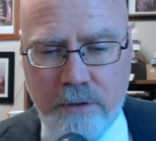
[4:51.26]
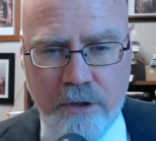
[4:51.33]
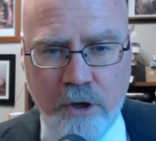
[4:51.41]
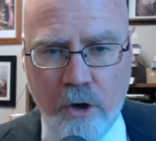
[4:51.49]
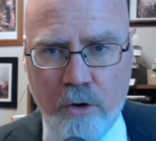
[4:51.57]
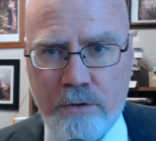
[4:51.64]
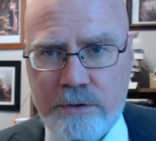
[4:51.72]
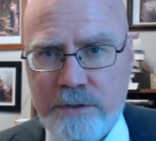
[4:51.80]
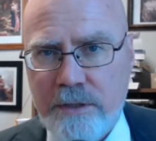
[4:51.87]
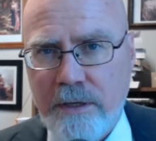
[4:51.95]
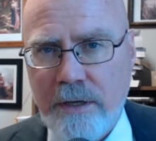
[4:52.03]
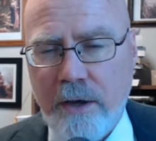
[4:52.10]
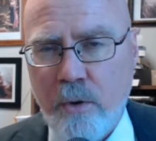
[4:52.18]
goes
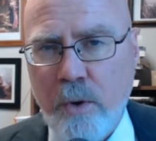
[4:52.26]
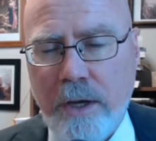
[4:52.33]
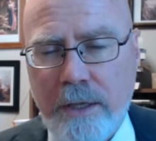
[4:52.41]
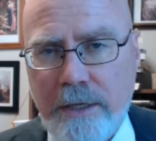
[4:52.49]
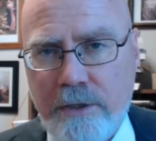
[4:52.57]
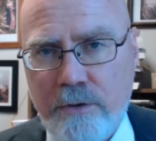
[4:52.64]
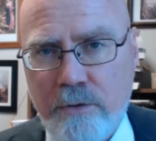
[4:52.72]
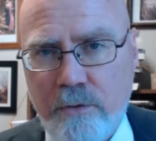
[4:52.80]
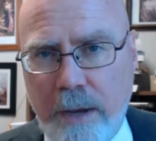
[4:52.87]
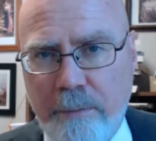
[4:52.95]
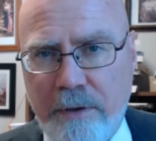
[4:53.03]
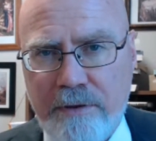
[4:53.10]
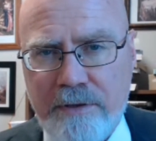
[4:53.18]
quickly to
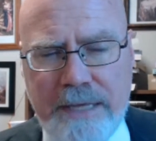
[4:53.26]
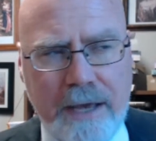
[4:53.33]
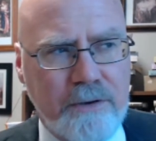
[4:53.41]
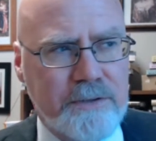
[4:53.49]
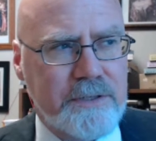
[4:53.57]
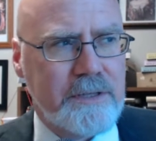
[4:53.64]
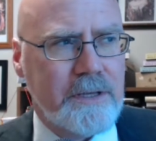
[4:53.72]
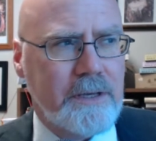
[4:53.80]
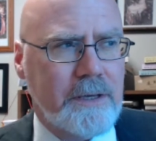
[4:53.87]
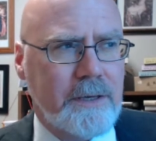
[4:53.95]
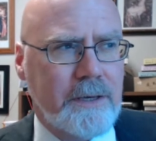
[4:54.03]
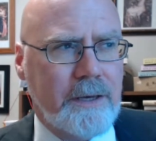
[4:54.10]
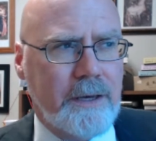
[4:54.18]
grandmother's house,
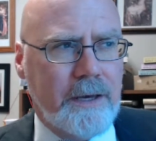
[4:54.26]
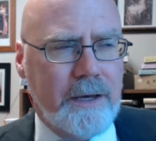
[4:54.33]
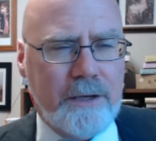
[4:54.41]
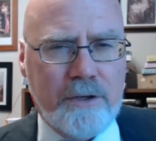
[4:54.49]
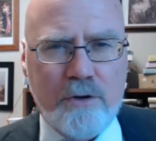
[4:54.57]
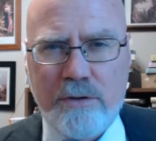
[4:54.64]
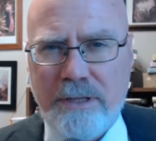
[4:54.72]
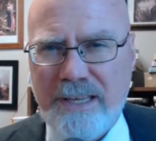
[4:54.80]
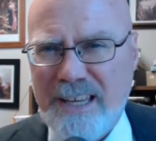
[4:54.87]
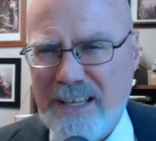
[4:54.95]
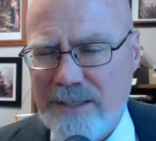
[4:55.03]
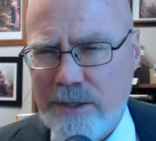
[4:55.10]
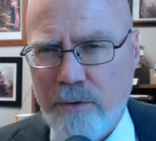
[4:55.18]
usually
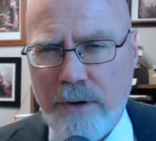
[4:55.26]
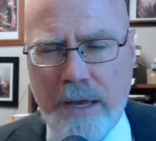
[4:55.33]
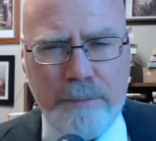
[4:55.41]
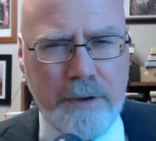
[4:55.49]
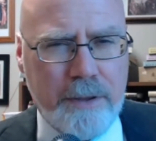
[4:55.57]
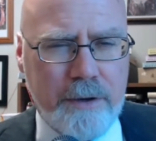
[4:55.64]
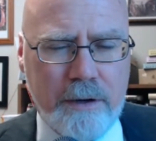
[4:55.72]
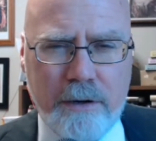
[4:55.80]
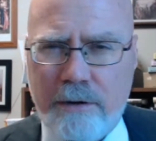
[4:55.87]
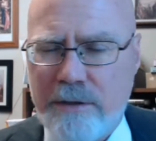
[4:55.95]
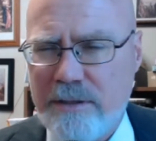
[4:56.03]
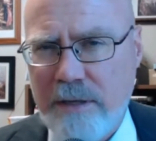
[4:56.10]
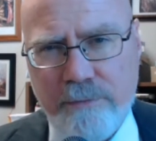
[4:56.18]
eats the grandmother
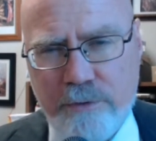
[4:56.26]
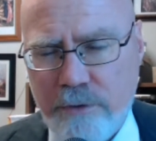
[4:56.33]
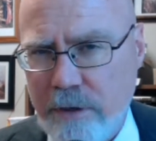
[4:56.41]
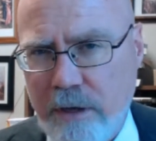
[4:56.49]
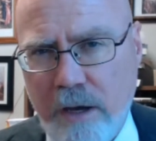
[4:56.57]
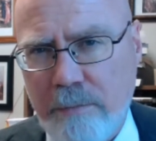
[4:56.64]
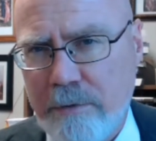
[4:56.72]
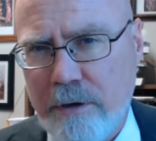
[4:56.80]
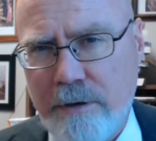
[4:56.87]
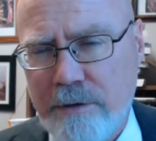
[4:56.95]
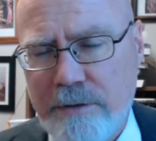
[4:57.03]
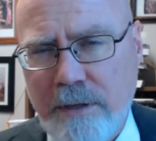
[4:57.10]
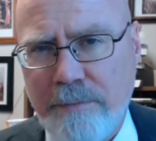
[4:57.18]
or stuffs her in a cupboard
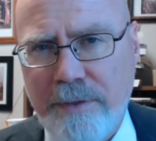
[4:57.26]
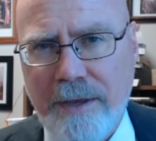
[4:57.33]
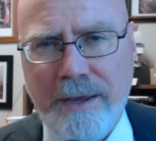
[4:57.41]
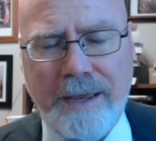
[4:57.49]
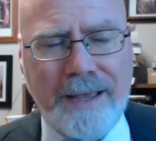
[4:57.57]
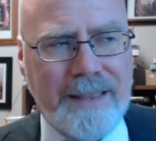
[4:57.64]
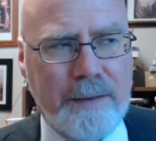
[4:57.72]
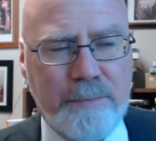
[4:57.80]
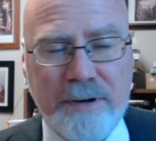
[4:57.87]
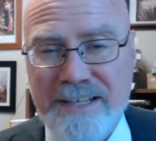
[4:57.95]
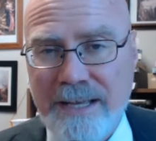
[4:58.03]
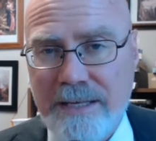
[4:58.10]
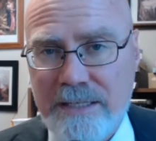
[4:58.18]
or something, and then
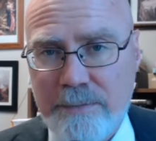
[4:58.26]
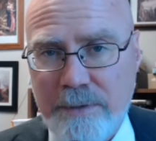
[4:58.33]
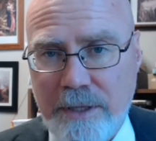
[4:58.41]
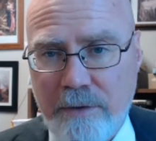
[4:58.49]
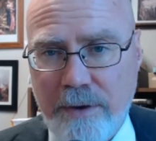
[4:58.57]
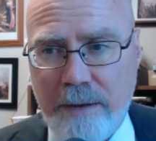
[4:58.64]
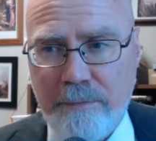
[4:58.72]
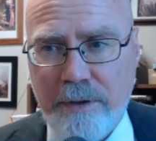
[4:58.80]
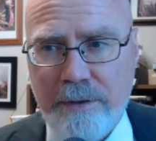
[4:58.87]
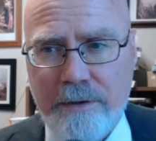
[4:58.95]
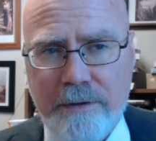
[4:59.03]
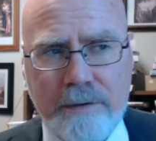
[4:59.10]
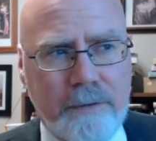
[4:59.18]
pretends to be the
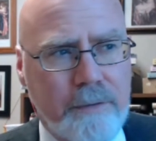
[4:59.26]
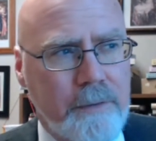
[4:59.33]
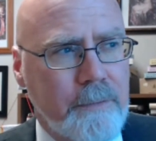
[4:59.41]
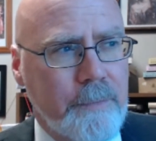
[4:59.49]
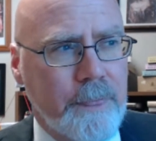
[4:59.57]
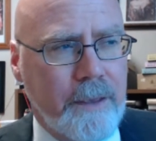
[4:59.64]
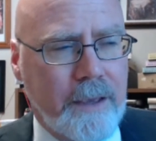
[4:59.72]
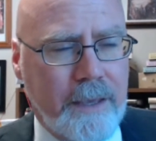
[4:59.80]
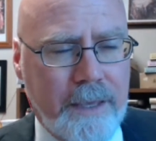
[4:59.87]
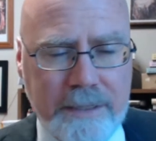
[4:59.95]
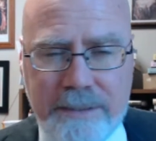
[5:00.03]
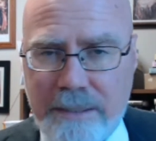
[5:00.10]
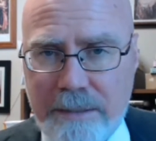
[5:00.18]
grandmother,
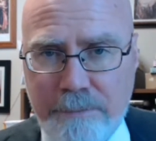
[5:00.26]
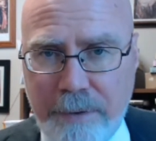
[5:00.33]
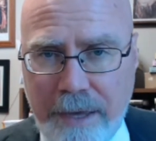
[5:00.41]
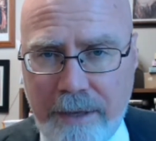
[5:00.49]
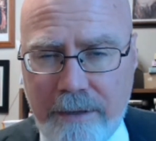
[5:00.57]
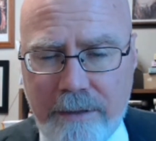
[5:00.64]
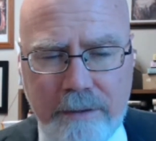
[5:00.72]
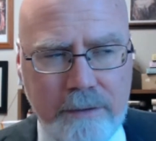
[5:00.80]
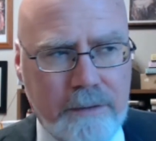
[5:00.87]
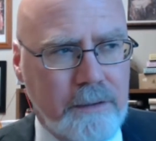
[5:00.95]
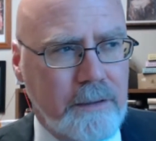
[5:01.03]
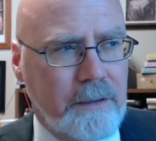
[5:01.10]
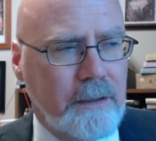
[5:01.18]
gets into bed,
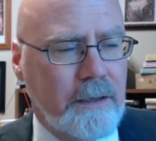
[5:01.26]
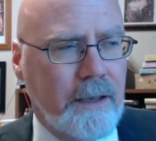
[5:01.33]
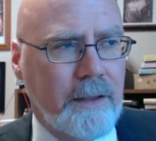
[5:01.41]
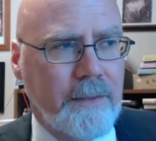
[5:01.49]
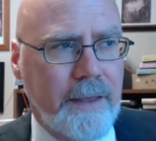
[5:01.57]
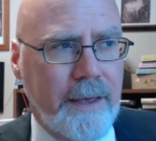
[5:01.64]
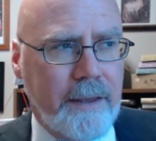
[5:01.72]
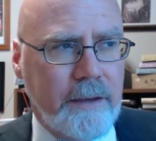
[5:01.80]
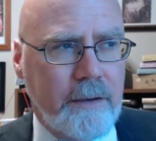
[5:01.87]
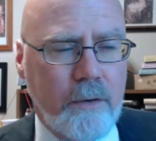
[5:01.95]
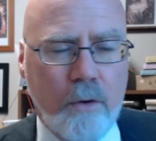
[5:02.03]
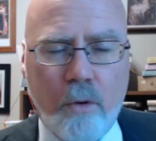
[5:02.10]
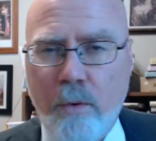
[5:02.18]
And
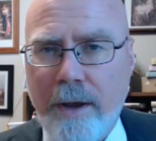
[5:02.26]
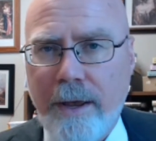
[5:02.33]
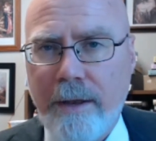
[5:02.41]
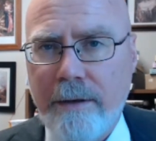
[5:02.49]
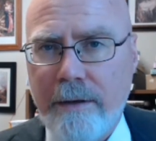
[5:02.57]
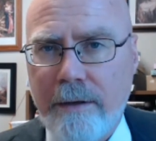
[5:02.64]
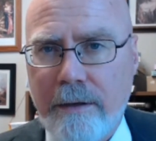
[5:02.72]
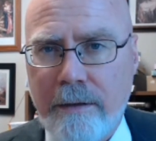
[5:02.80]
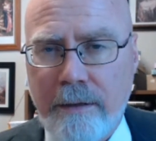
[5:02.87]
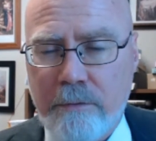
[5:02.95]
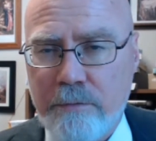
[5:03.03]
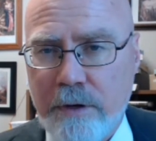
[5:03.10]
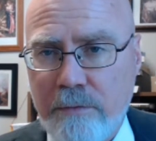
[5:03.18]
then when
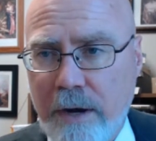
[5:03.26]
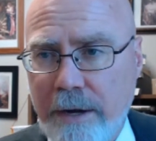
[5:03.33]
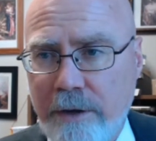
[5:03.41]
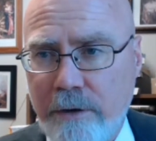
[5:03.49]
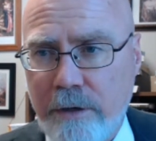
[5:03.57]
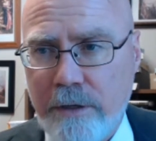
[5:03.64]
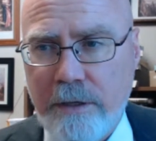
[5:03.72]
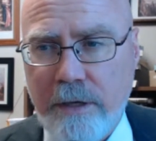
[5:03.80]
Little Red Riding Hood